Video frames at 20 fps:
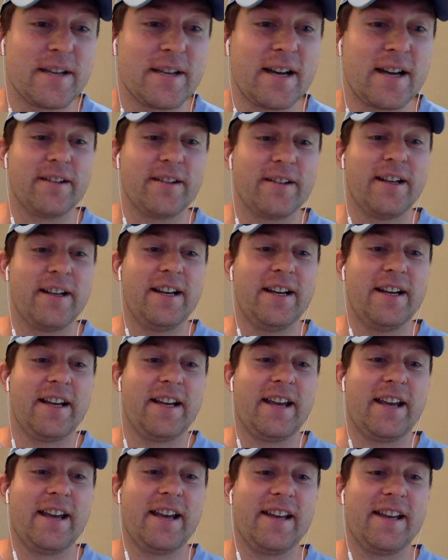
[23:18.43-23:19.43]
out
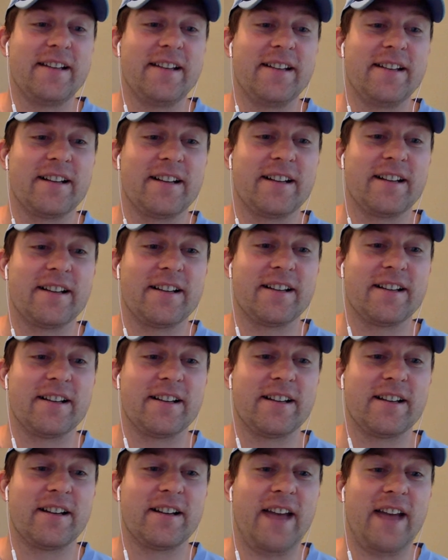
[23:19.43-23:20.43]
and
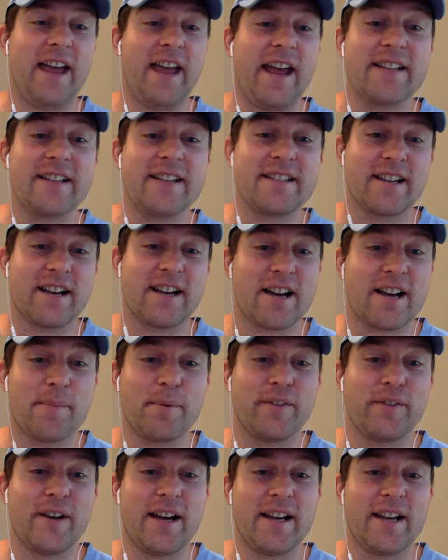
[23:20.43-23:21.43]
adds a
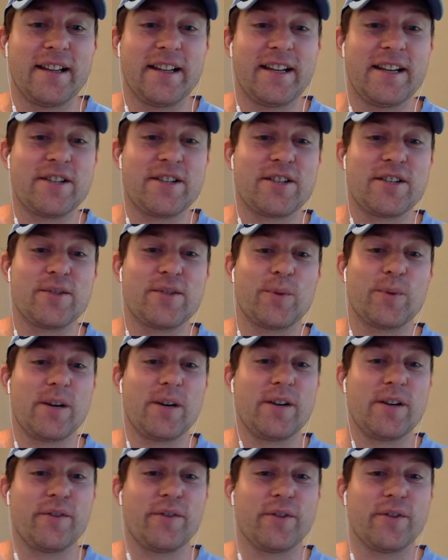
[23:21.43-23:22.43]
couple violations.
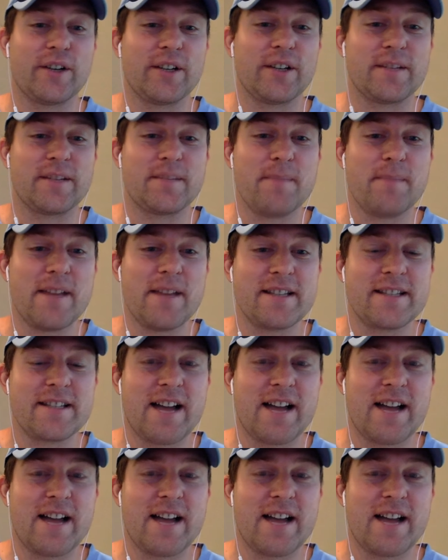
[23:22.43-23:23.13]
One for its men's